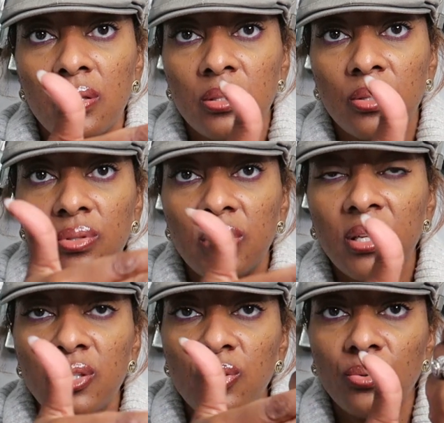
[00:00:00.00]
So
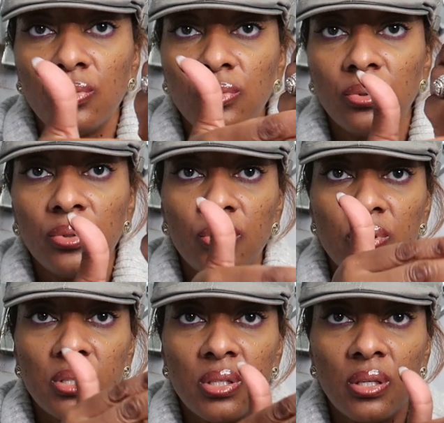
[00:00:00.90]
stay tuned.
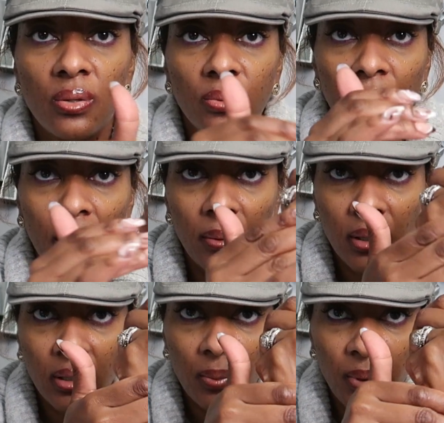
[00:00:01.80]
You'll see what I
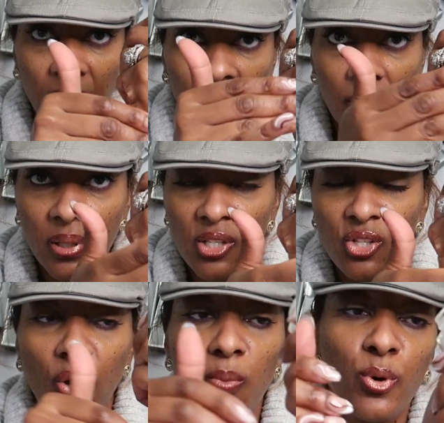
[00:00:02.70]
end up picking up. But it's
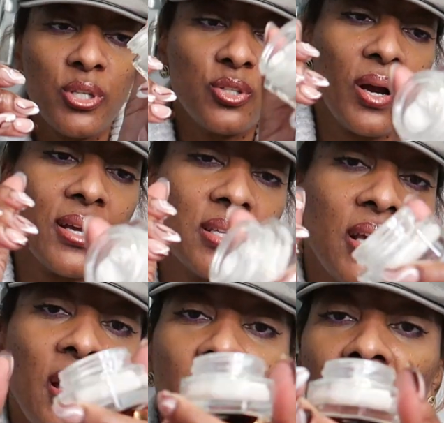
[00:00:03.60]
so
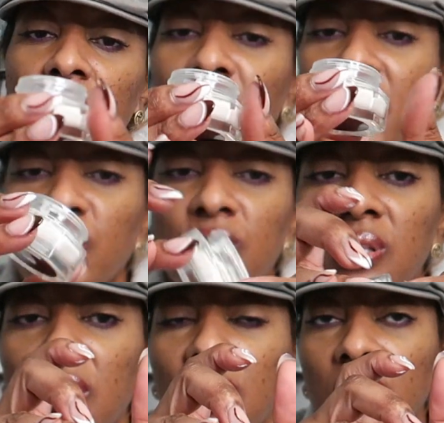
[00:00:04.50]
moisturizing and it makes your
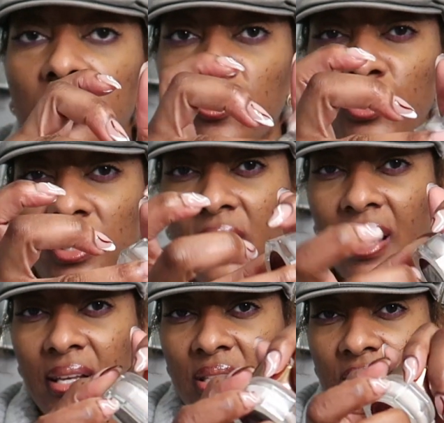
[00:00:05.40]
skin looks really
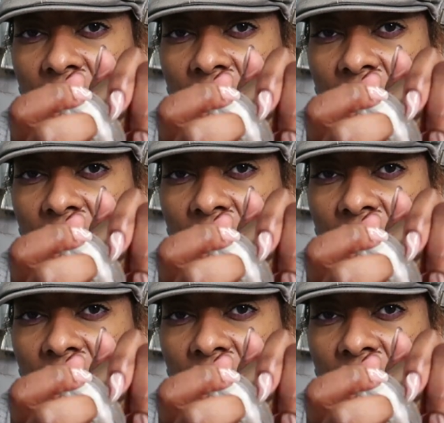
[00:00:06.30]
nice,